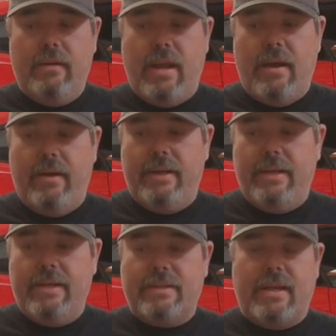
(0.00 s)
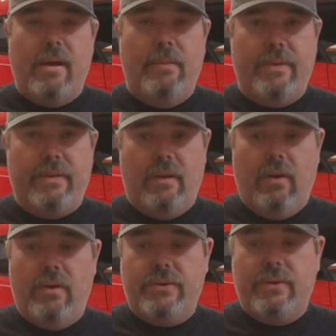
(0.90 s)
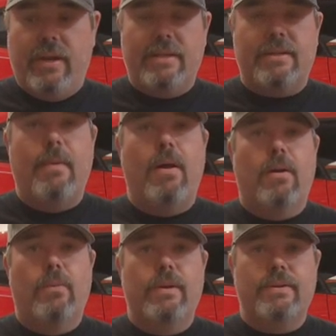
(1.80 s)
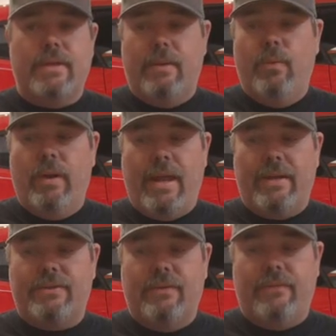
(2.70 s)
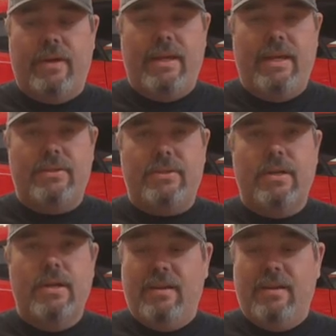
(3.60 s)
Now it does come with larger and smaller ones and one extra for each.